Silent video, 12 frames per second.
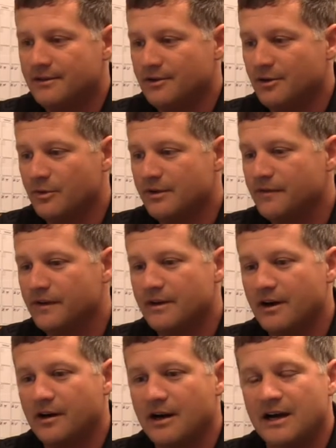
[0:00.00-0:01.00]
You know, we
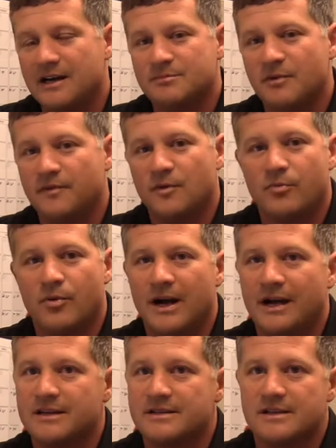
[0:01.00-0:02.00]
feed our guys before
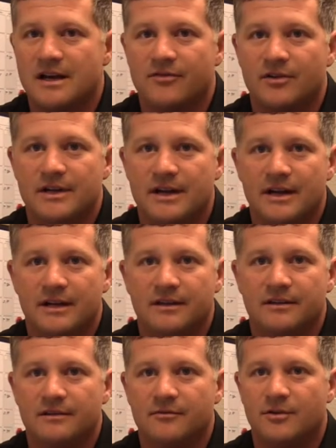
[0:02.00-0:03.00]
practice every
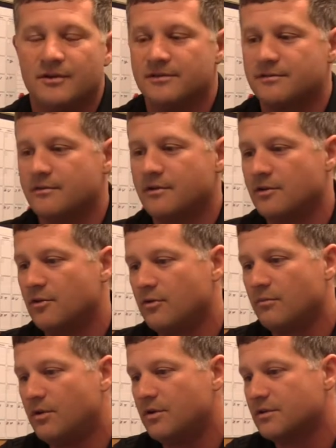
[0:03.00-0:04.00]
day, whether it's
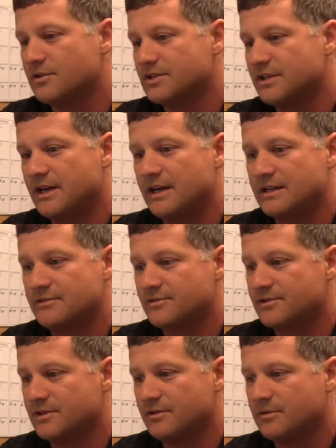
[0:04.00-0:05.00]
granola bar, snacks,
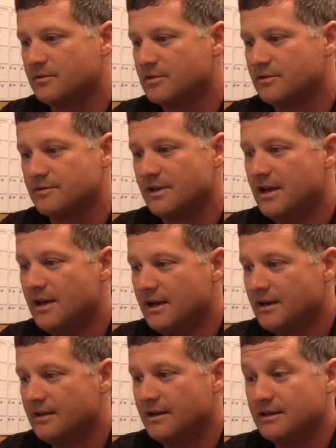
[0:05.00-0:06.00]
or something, because
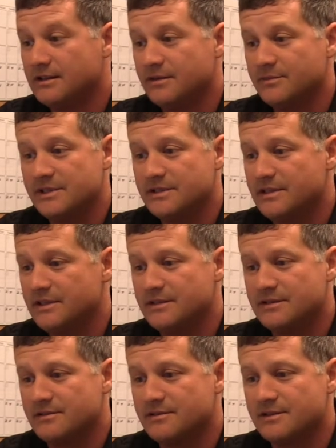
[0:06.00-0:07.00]
a lot of time these
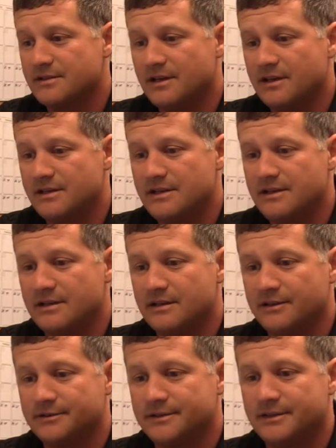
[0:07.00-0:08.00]
kids are just not eating
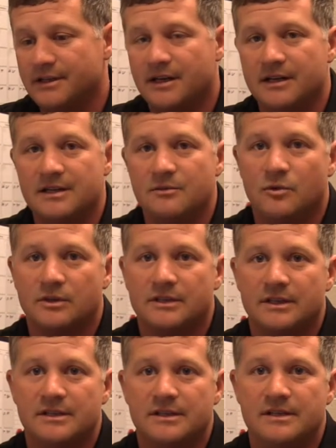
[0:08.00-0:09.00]
healthy and not eating what
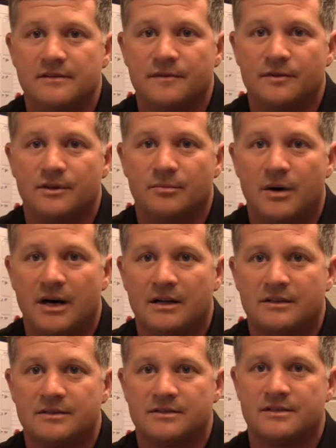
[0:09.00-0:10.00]
they need for their
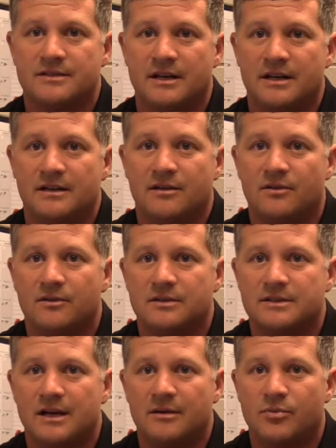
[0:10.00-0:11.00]
body to sustain a
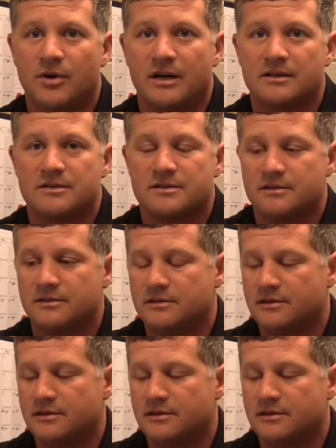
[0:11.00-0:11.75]
hard time practicing.